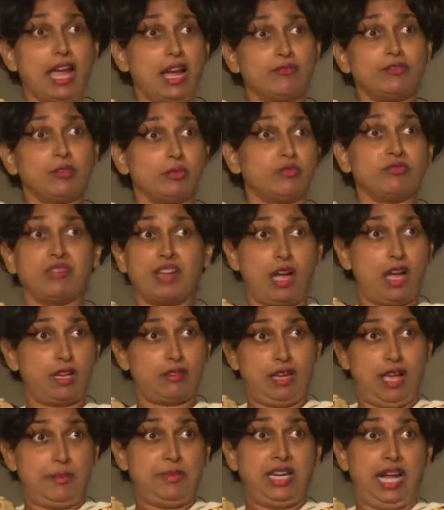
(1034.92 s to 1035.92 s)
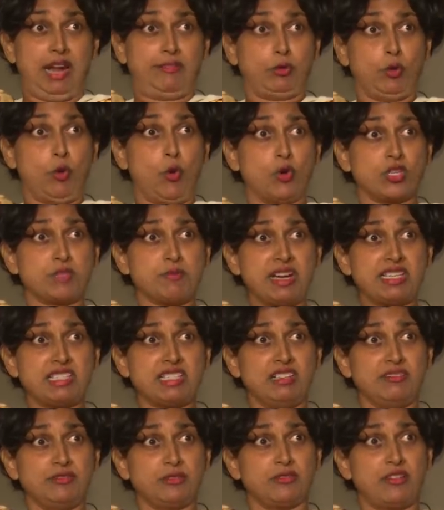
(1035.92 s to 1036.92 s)
have to. I mean, I have to hose
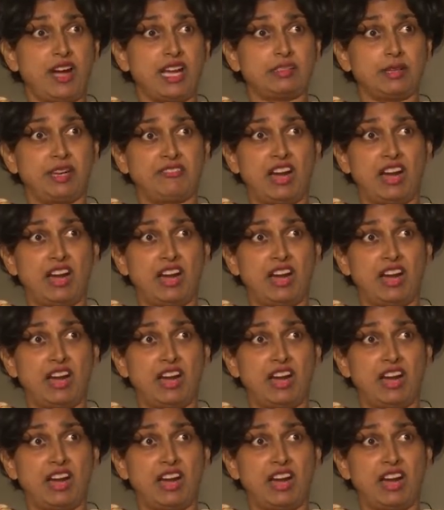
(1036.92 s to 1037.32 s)
myself to find my